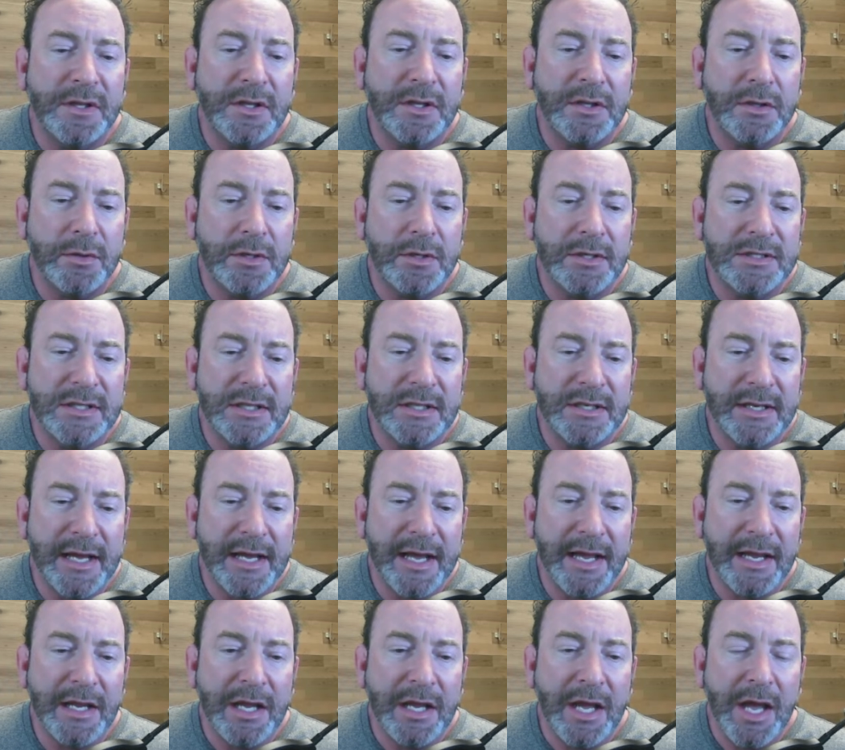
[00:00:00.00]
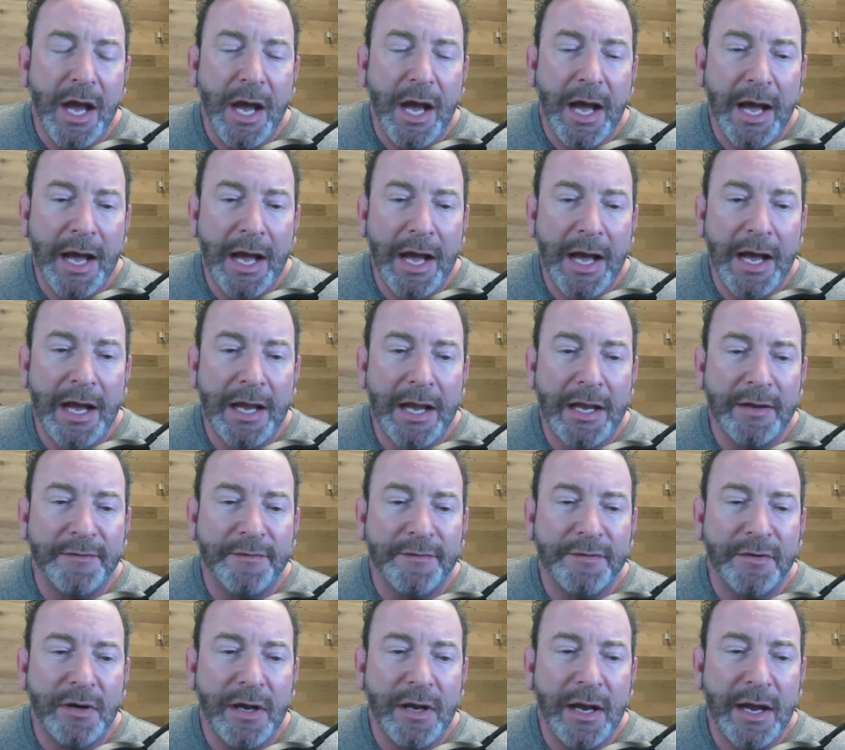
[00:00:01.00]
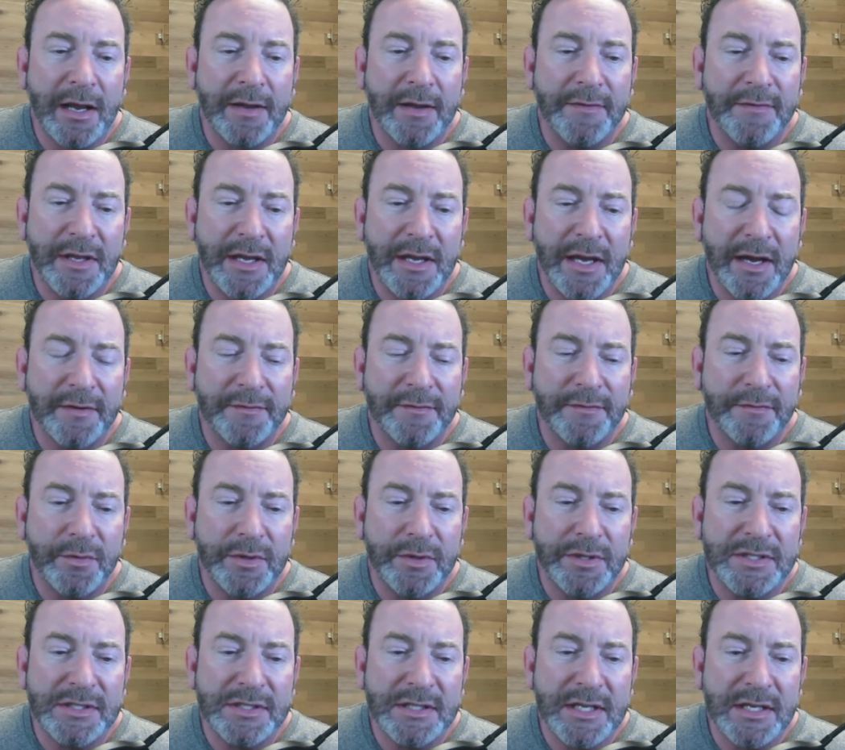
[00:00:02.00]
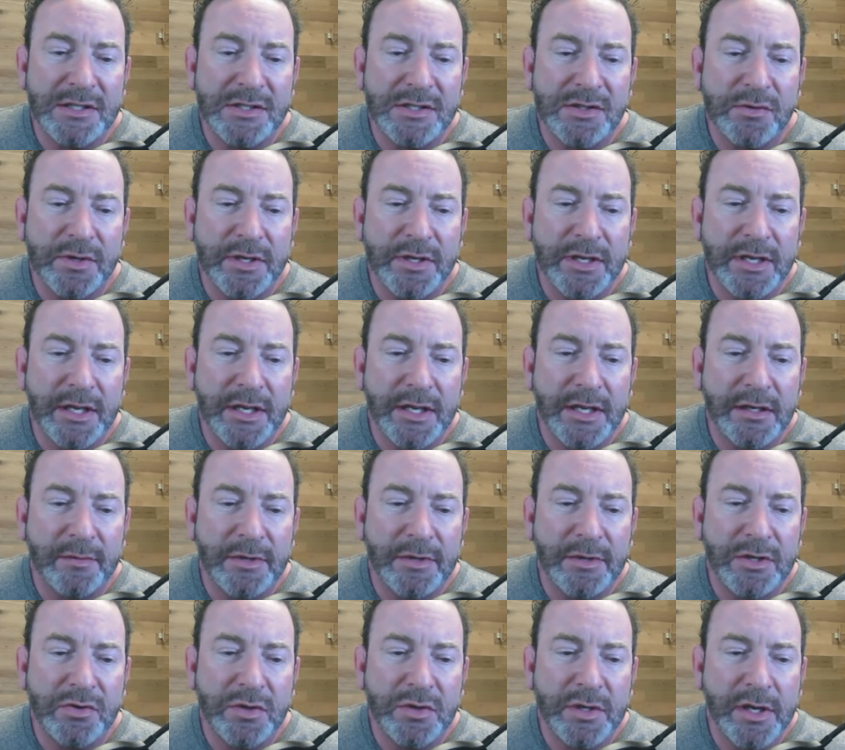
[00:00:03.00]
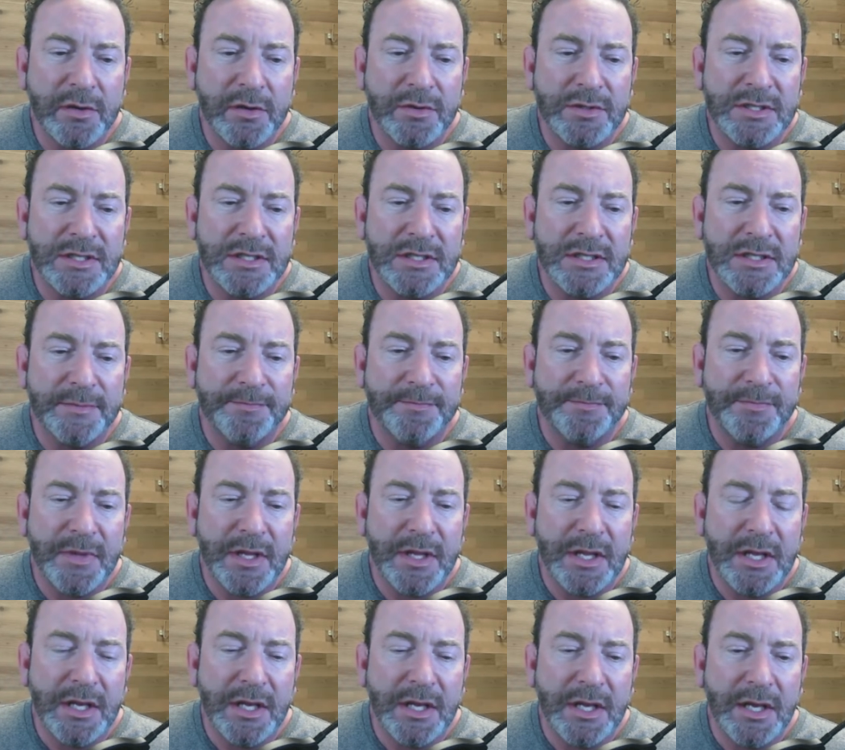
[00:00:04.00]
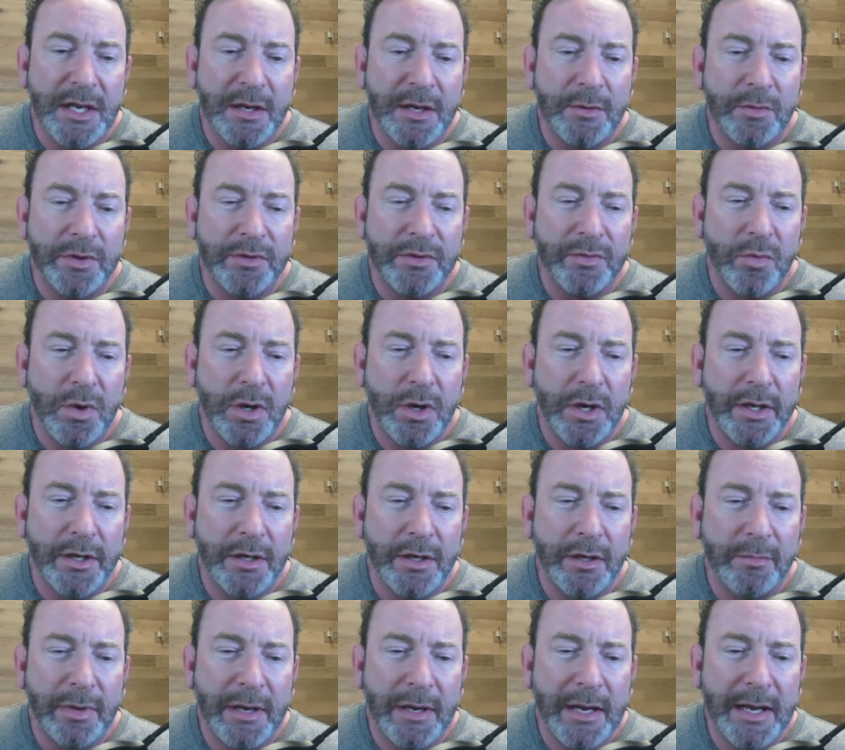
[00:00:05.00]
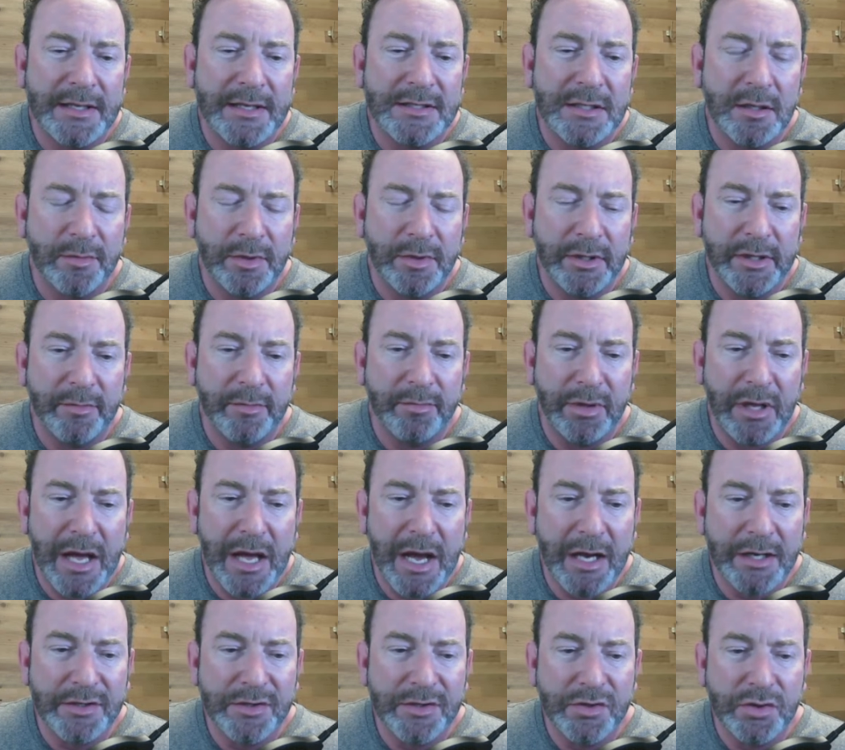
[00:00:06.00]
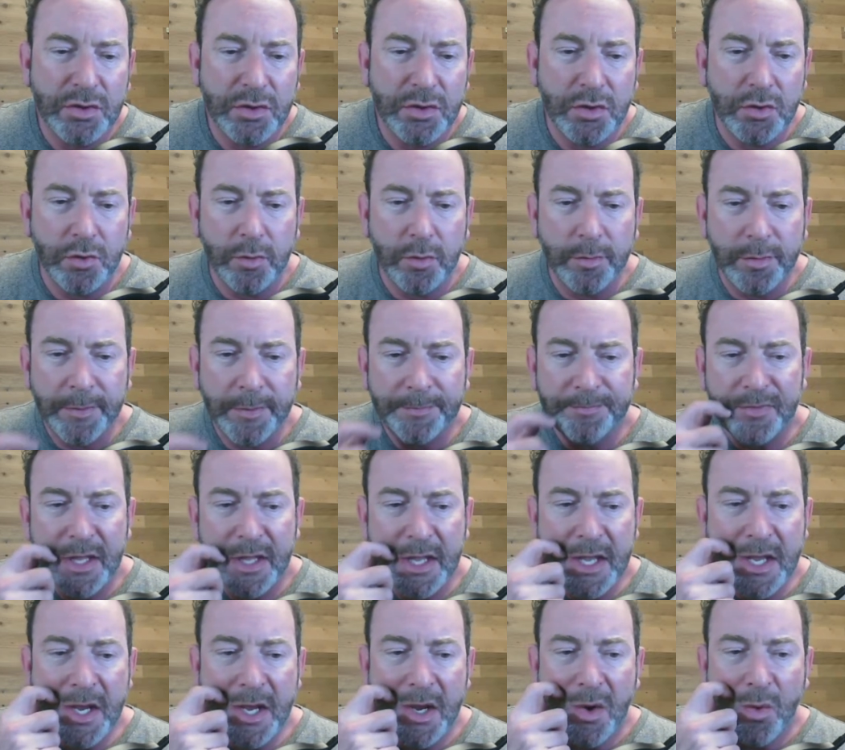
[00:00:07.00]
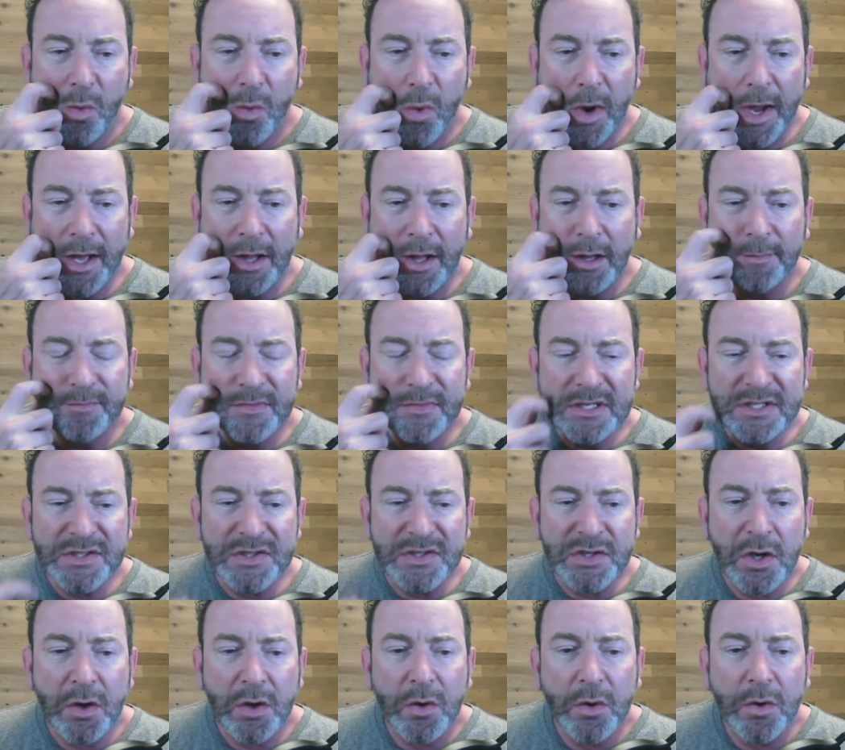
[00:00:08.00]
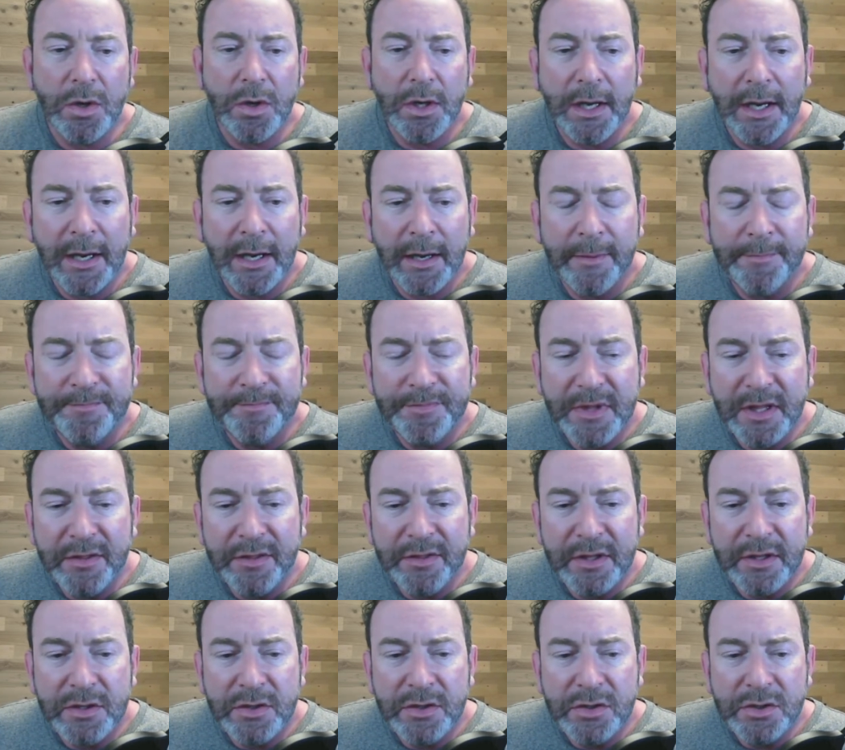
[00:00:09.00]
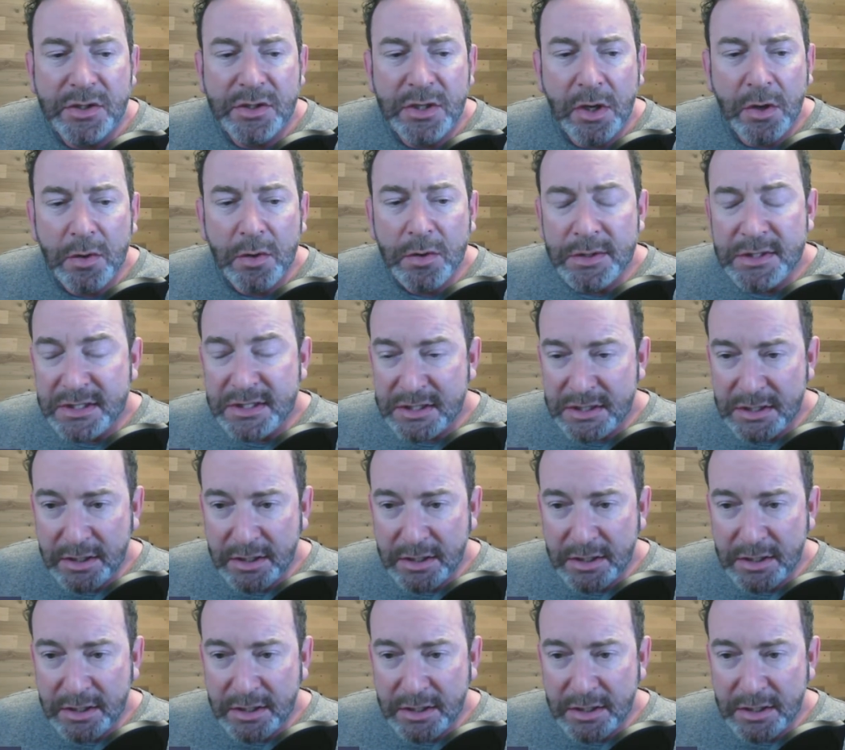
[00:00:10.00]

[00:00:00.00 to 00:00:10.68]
units a day high for IVF with stage 3 endometriosis and with one possibly blocked tube? Well, so the dose